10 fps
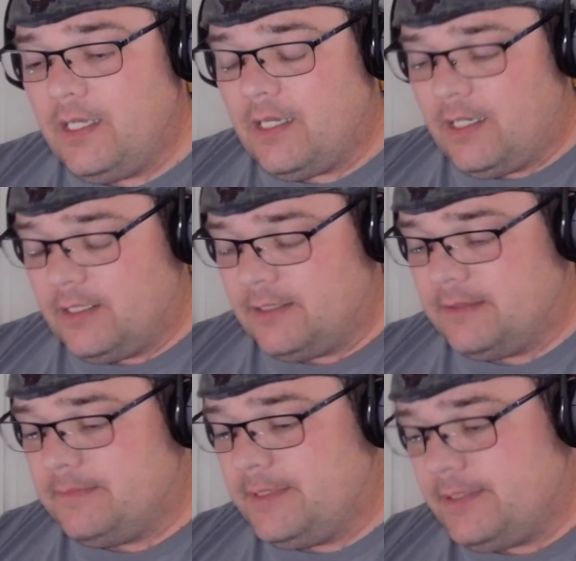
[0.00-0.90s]

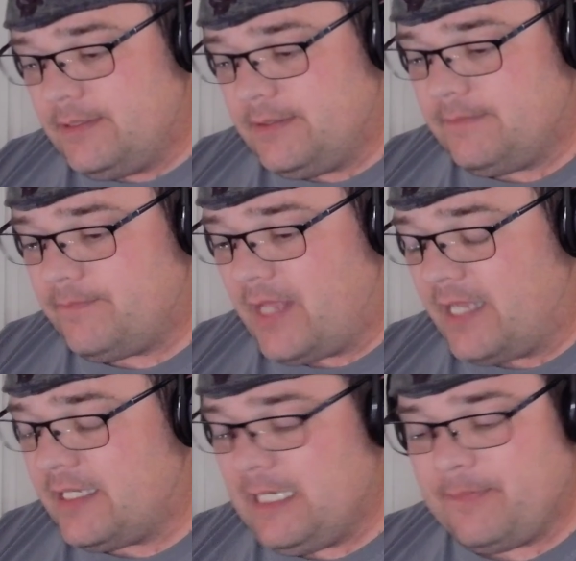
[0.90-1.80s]

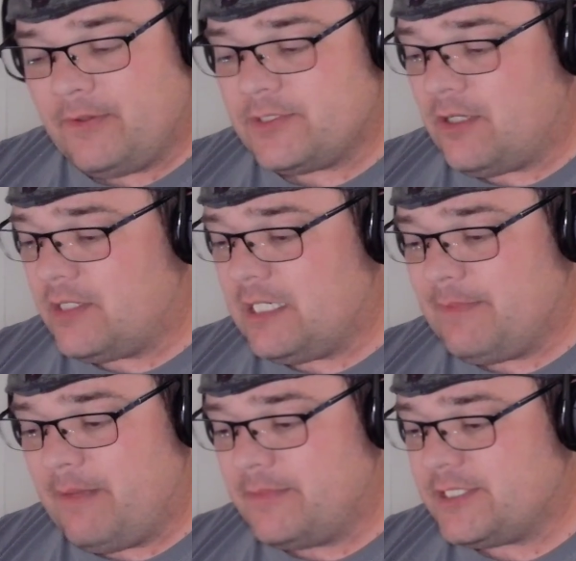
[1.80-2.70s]
I keep on talking
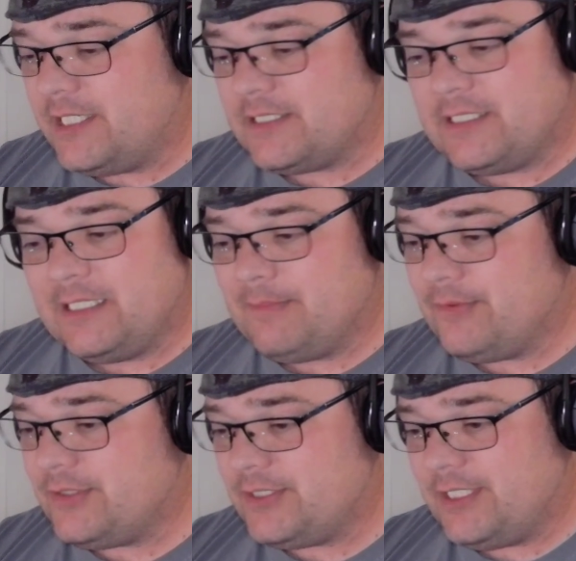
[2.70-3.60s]
about Mistakes of the
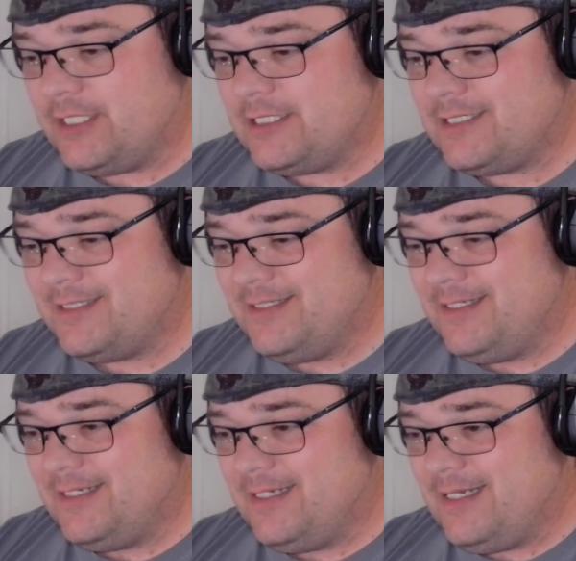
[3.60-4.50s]
Emperor 6,
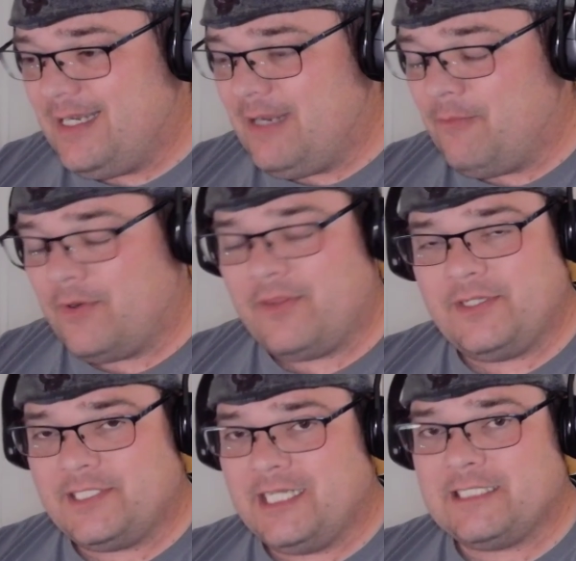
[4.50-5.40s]
and one of
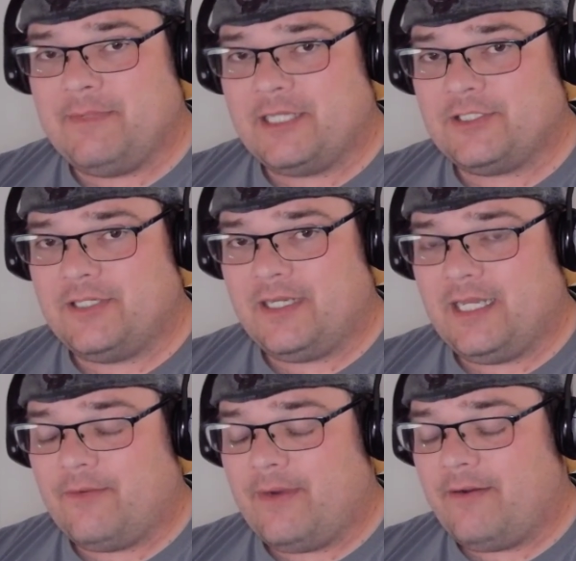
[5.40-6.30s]
these days I'm actually going to
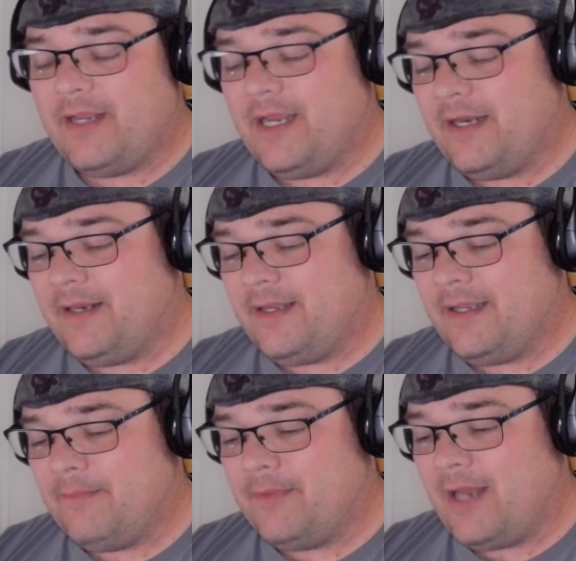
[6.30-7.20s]
get around to editing
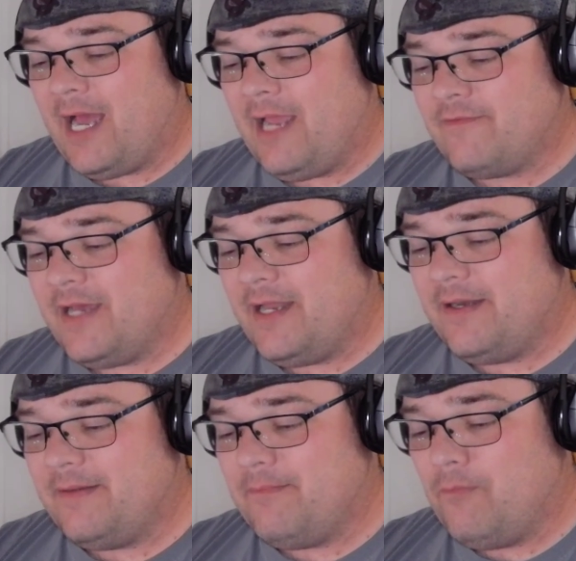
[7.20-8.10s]
it, but I have
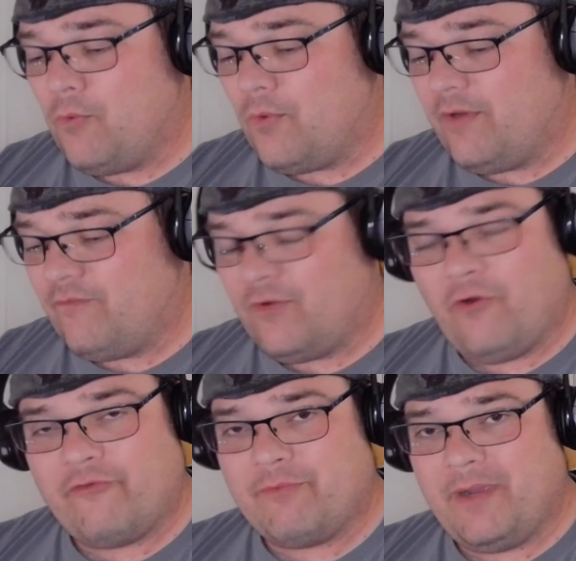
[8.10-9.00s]
gotten more
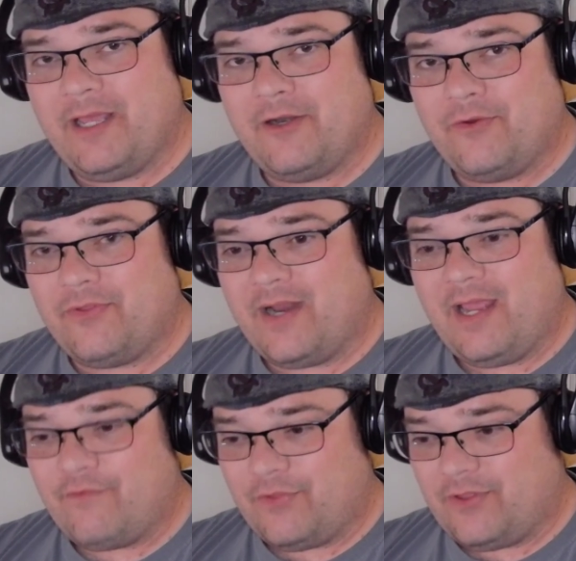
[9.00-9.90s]
involved with my editor than
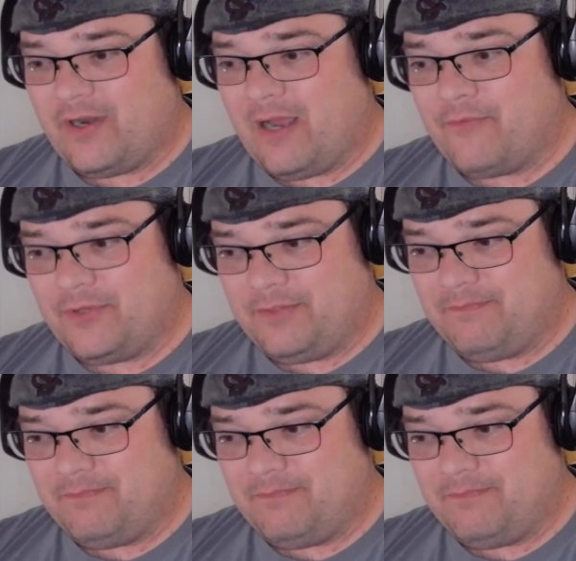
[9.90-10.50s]
I ever thought I would.